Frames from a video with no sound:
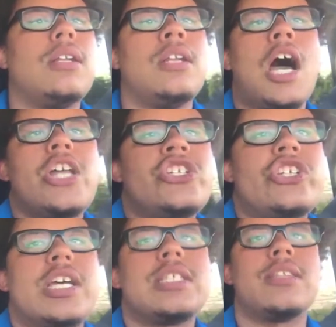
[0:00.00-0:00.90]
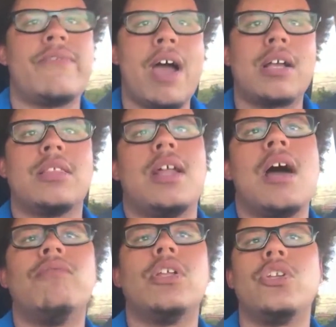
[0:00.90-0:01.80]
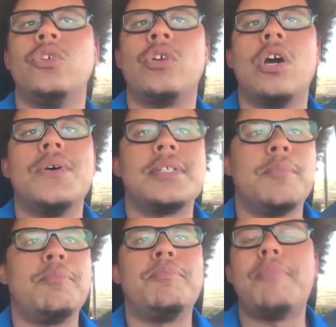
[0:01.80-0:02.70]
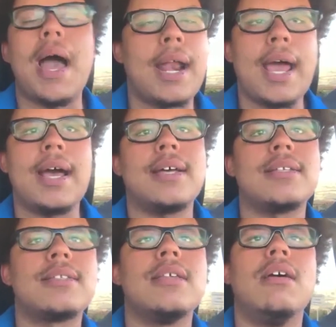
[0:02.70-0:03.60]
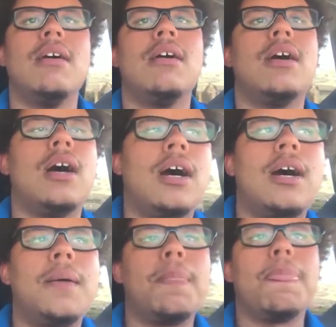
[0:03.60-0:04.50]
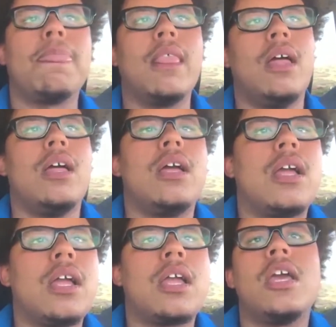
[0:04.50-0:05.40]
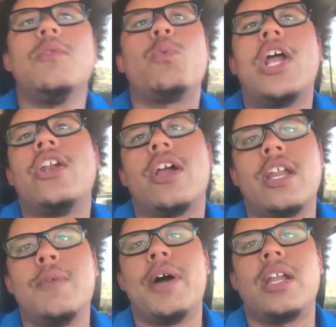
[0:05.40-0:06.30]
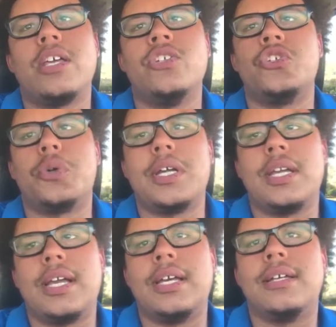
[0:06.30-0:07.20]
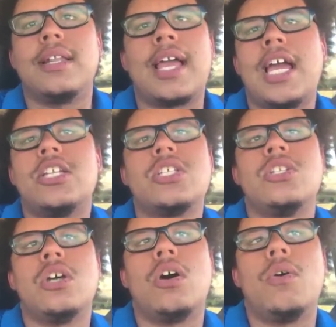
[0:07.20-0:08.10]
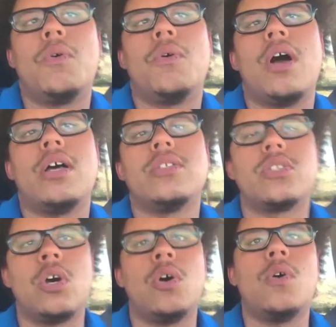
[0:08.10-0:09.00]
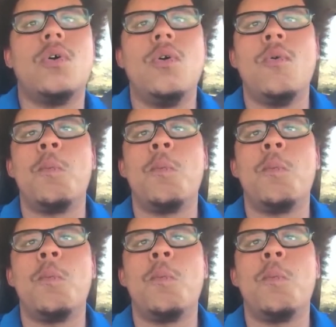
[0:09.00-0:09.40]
not just the fact that Evelyn Hugo is a badass, um, can render anybody enjoying it. Like, I just don't. So,